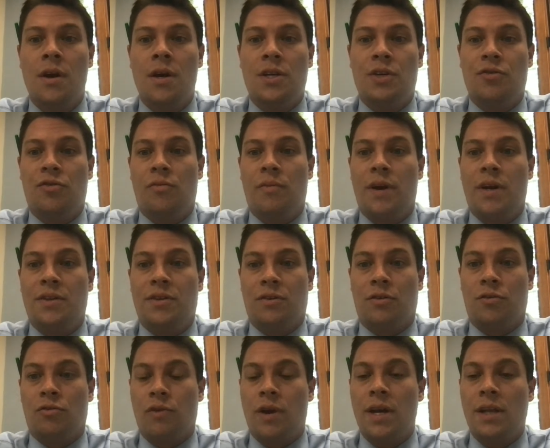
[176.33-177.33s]
She remains a
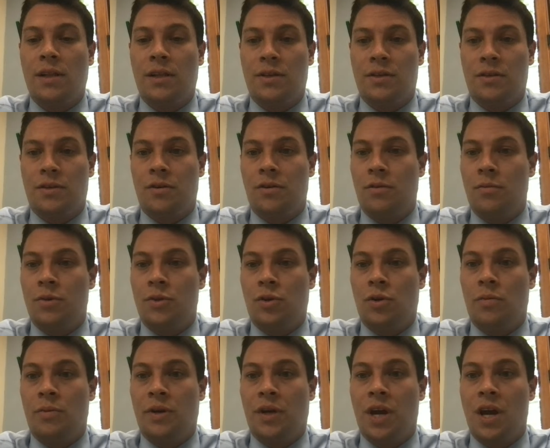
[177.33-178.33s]
great listener,
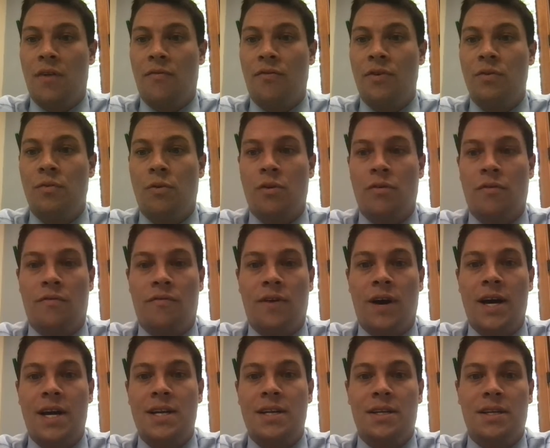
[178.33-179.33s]
absorbing every word in
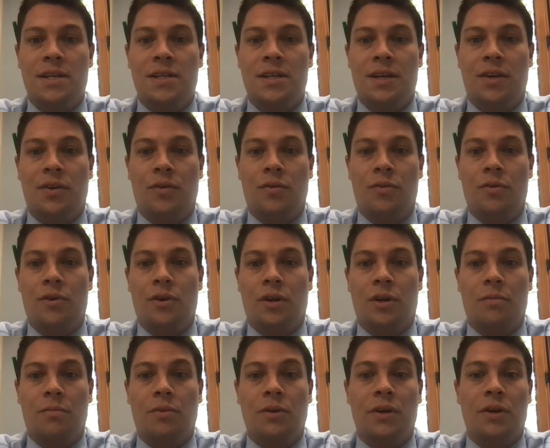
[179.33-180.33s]
fine detail in order to
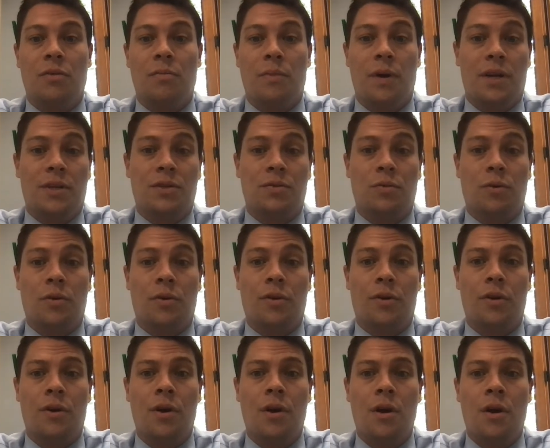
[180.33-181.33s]
complete her best
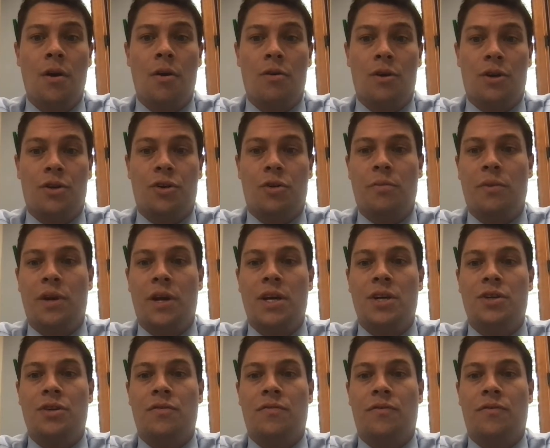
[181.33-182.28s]
work. Her determination